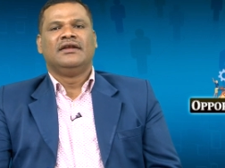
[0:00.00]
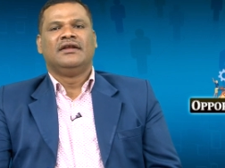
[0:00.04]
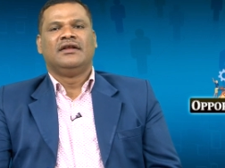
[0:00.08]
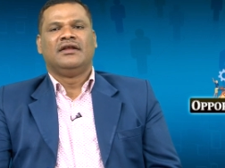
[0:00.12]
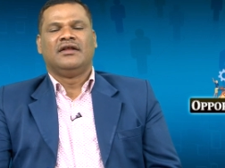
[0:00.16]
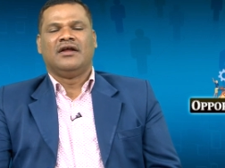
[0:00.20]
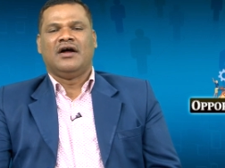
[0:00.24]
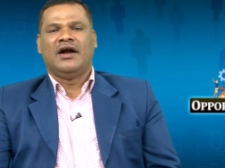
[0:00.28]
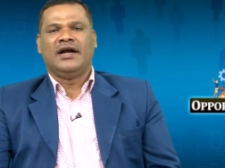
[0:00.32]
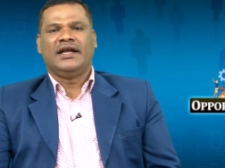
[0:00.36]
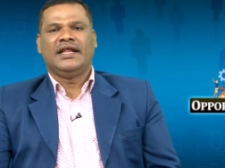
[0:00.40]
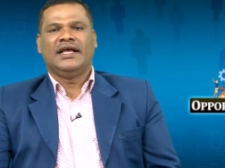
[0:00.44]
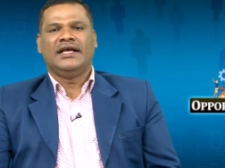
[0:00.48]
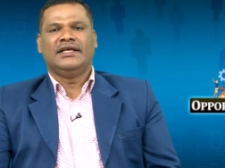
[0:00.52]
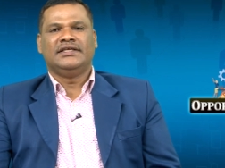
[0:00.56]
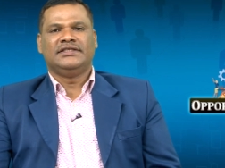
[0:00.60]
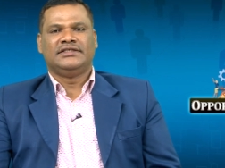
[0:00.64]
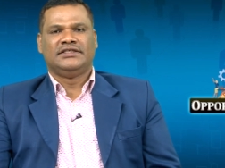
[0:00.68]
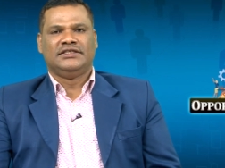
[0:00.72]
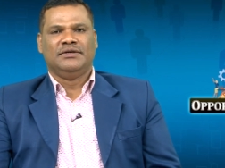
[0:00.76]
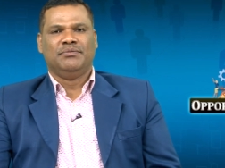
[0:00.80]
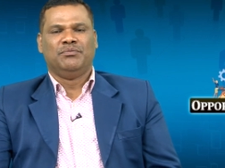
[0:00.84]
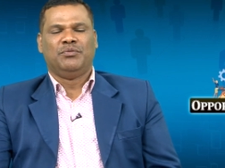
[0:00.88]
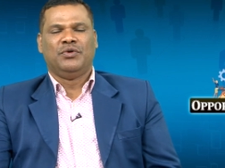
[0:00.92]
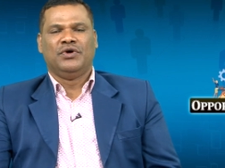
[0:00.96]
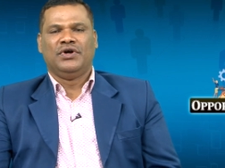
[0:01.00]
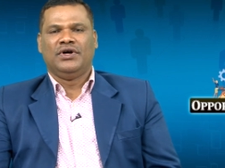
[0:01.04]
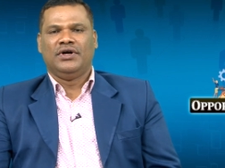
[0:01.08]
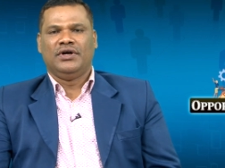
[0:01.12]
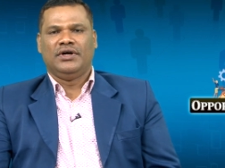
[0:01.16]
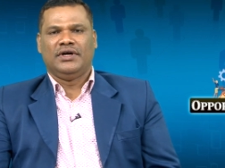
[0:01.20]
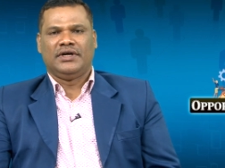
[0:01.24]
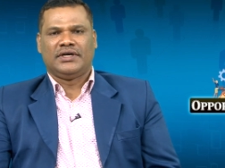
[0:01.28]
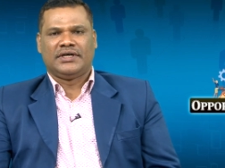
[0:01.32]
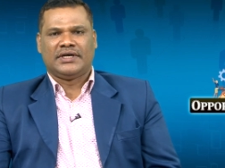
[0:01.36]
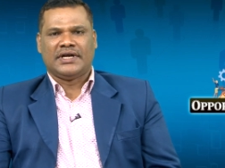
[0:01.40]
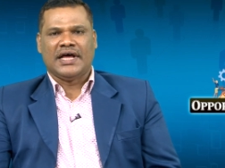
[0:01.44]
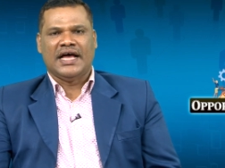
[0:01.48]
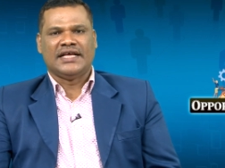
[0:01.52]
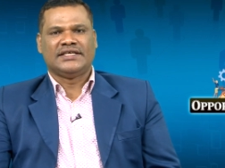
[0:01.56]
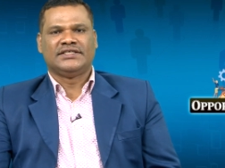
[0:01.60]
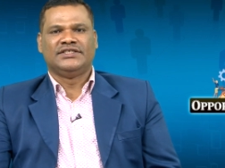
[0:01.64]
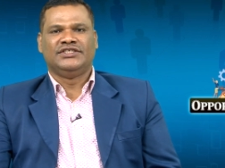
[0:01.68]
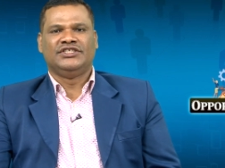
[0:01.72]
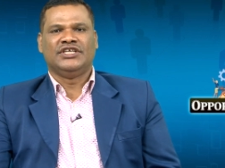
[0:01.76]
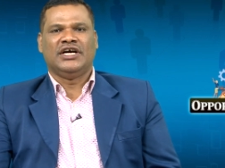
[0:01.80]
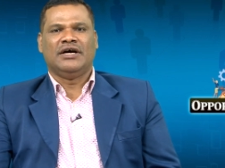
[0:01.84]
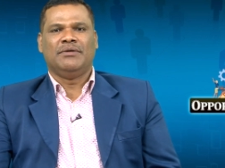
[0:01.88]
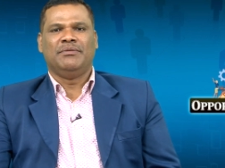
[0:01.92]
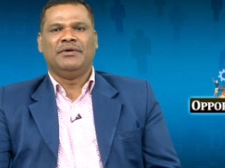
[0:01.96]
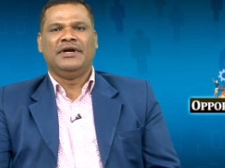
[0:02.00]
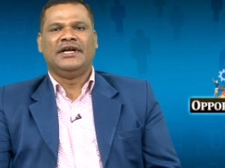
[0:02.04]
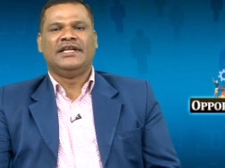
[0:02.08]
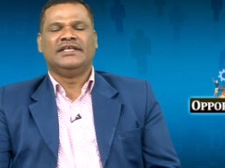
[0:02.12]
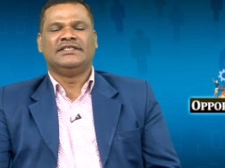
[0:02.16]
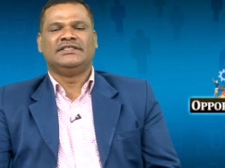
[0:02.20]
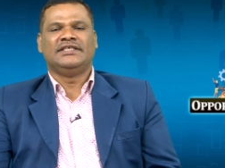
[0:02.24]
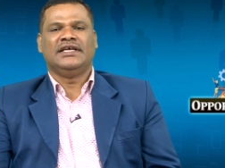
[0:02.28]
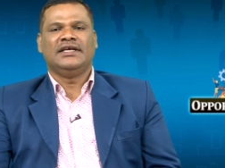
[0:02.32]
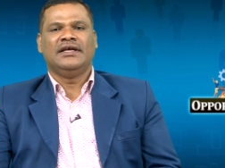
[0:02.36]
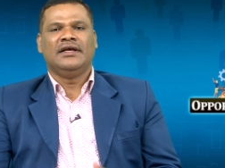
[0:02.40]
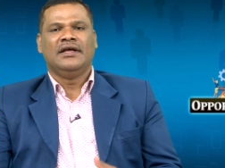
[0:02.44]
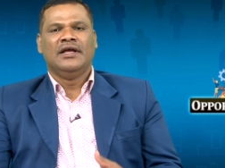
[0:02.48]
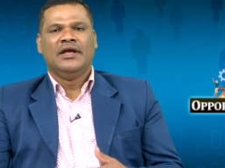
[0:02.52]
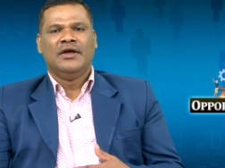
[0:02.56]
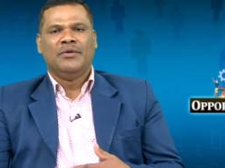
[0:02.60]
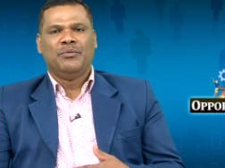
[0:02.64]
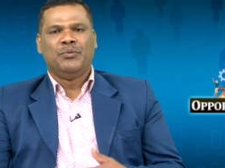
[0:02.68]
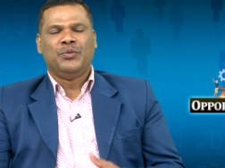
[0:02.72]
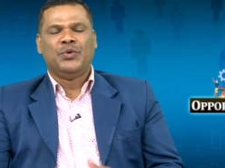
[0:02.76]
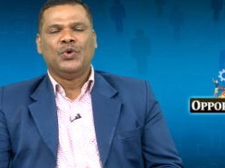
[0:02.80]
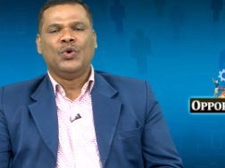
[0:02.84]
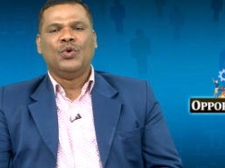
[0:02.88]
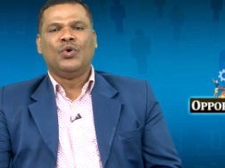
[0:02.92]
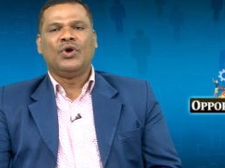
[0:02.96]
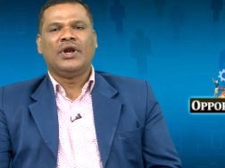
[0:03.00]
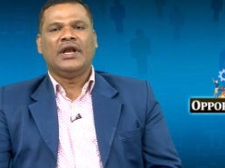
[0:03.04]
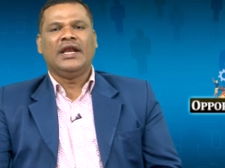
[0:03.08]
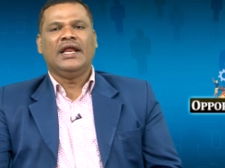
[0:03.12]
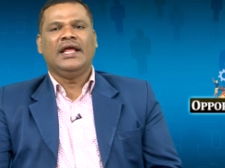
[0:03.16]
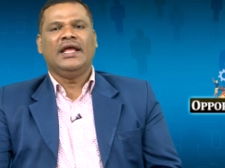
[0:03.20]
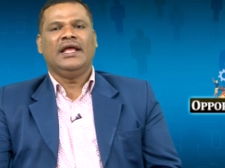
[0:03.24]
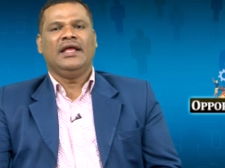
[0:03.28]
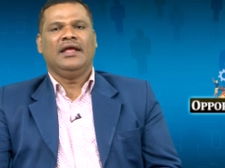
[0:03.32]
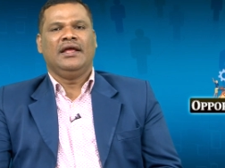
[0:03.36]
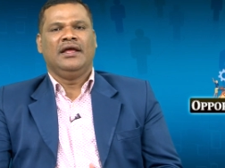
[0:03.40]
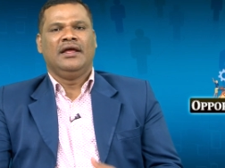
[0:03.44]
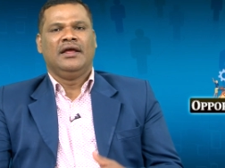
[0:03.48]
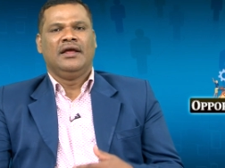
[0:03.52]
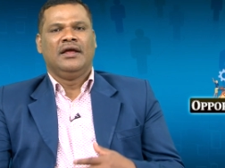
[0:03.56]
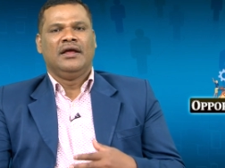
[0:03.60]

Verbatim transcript: not a simple task job, it is a purely